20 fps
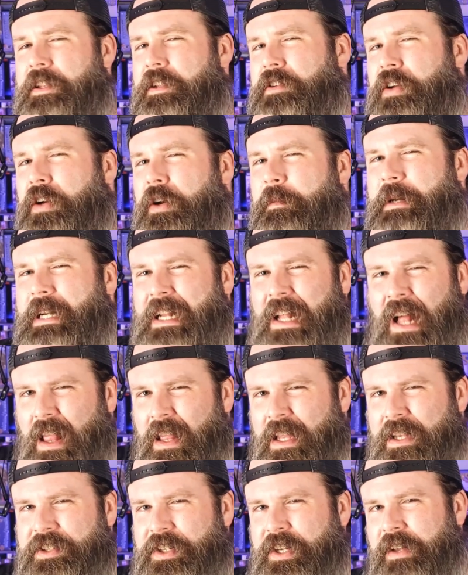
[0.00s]
the
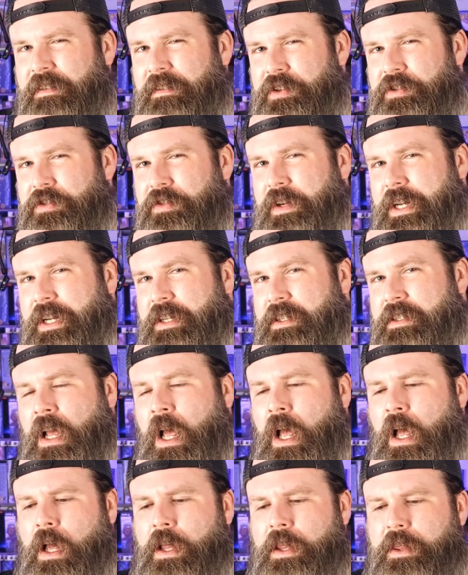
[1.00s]
terminology of the trees.
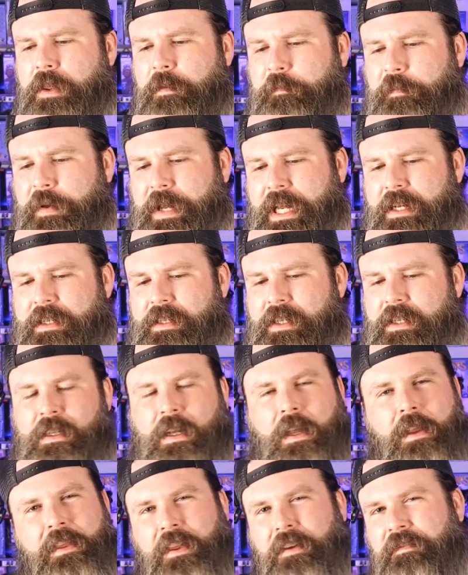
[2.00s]
The pieces,
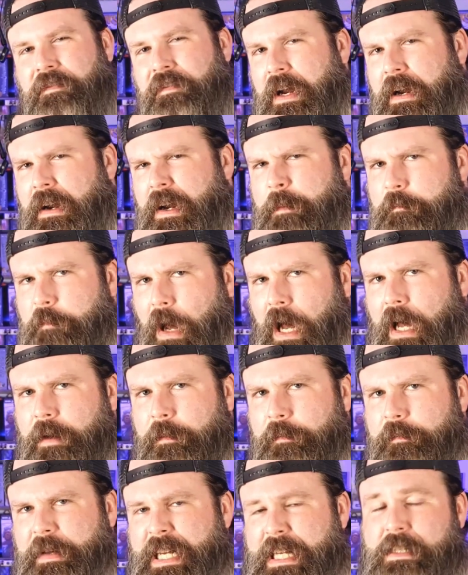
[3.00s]
the very
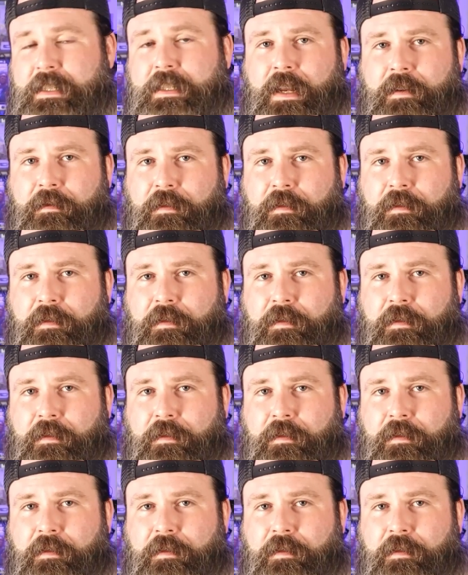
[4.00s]
bottom piece they